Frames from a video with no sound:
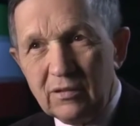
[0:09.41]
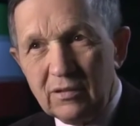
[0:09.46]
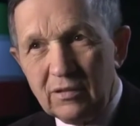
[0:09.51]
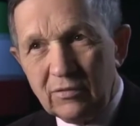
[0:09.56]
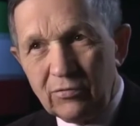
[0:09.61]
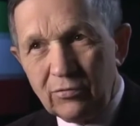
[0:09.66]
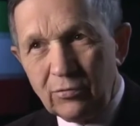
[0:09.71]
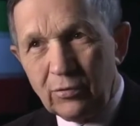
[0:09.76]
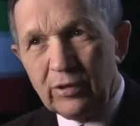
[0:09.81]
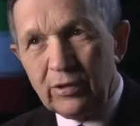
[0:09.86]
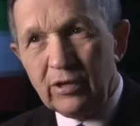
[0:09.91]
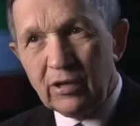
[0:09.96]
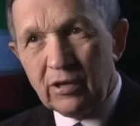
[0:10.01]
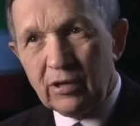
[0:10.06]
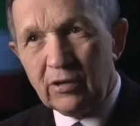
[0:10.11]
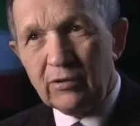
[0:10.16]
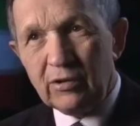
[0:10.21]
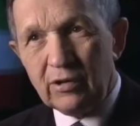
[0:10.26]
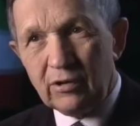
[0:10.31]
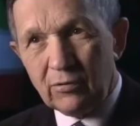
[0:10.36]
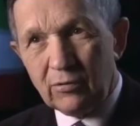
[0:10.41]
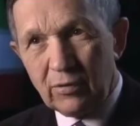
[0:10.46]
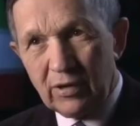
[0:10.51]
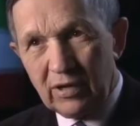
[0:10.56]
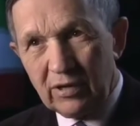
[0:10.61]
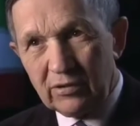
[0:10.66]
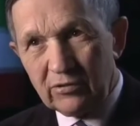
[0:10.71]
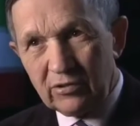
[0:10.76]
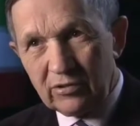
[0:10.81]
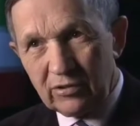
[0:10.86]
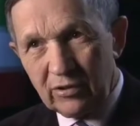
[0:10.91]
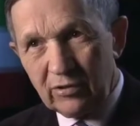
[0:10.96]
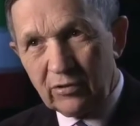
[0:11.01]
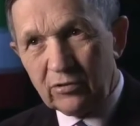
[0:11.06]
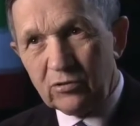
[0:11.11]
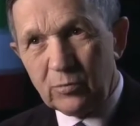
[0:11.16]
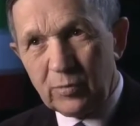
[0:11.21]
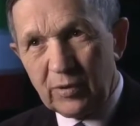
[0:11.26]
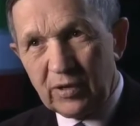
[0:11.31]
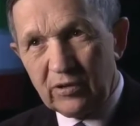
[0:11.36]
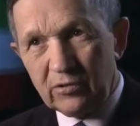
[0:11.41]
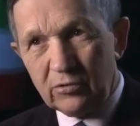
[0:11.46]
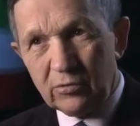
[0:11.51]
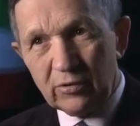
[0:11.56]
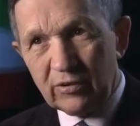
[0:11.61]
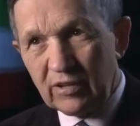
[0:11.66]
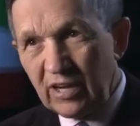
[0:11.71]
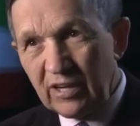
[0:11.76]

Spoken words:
If we are in Iran's airspace with